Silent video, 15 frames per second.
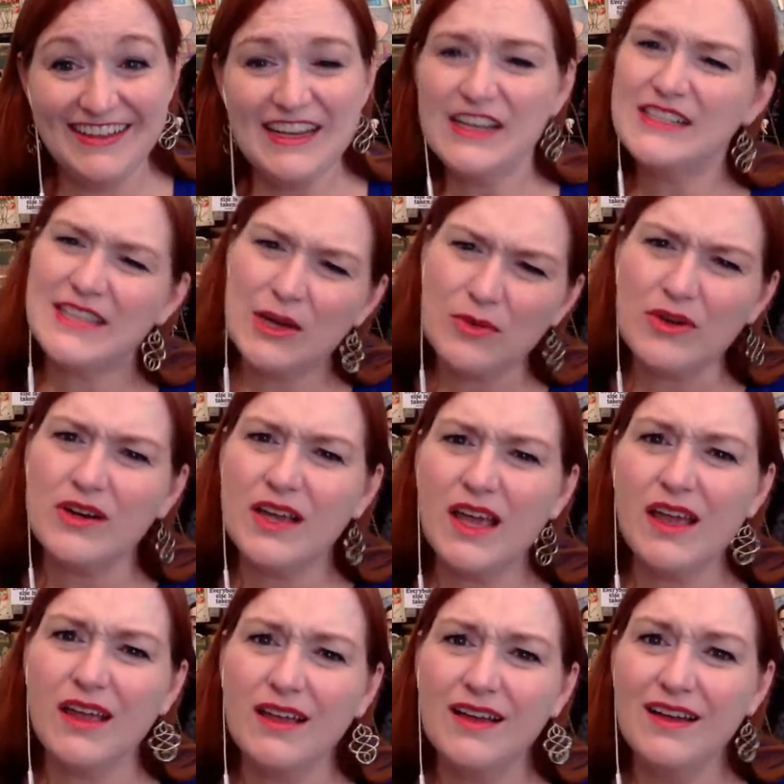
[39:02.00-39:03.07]
Is that working?
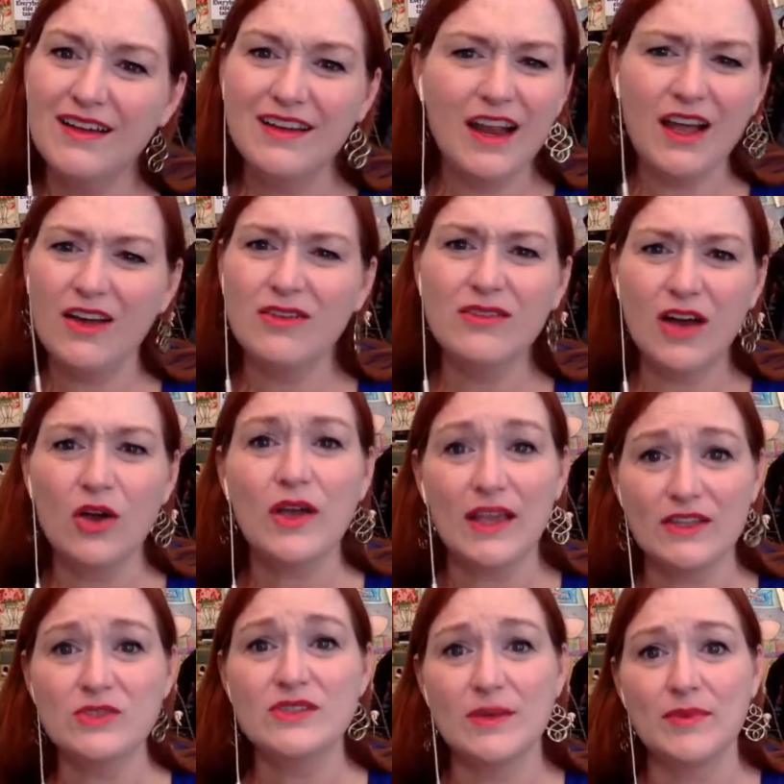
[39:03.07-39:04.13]
No. Okay.
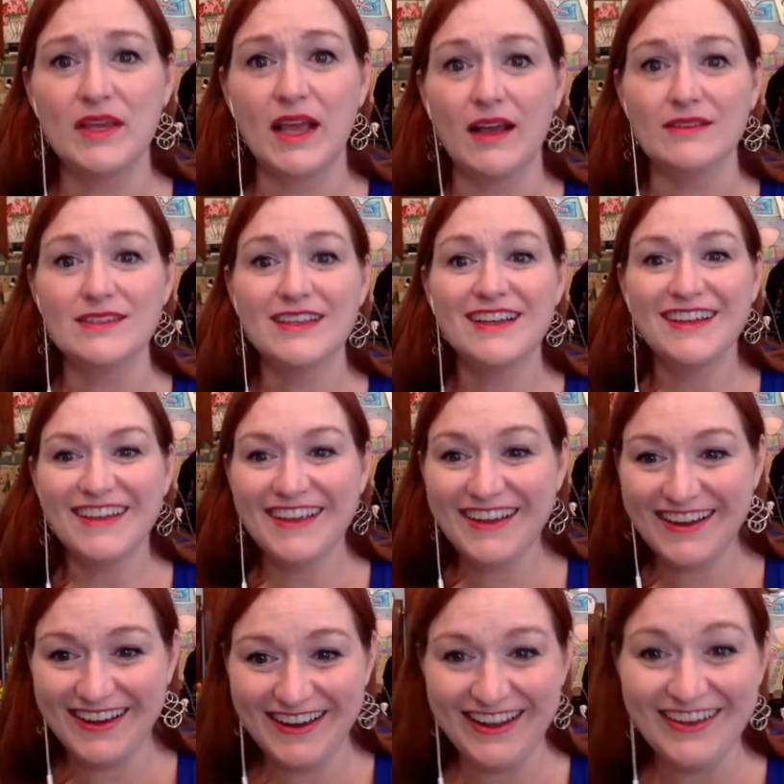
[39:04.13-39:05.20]
Do something else.
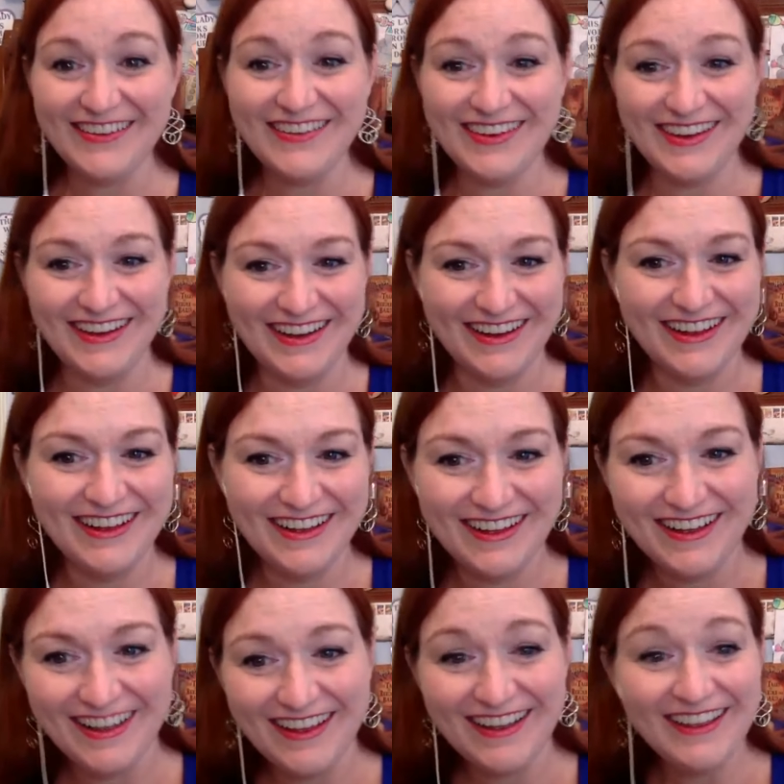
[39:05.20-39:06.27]
You know,
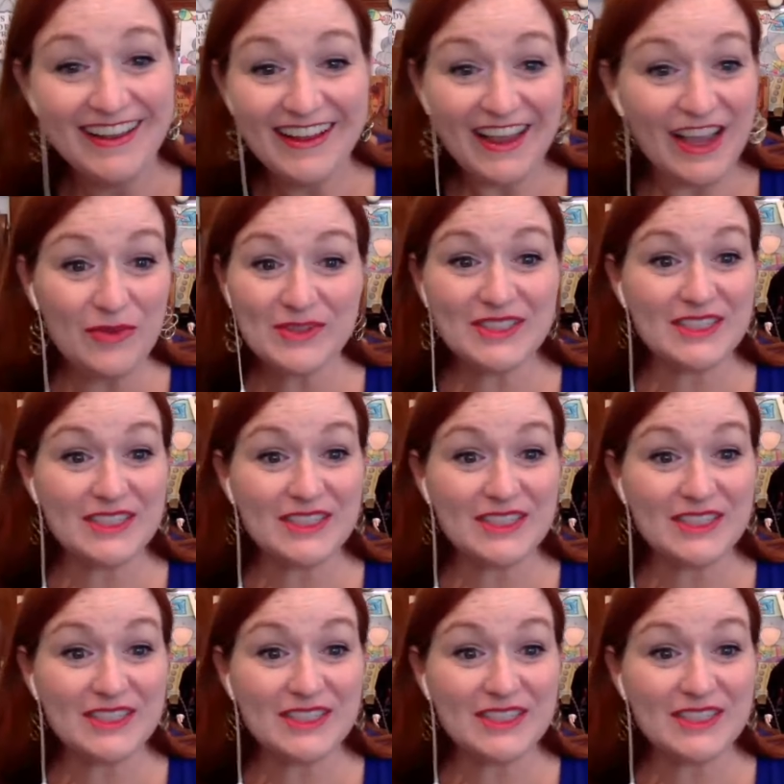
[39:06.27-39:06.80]
it was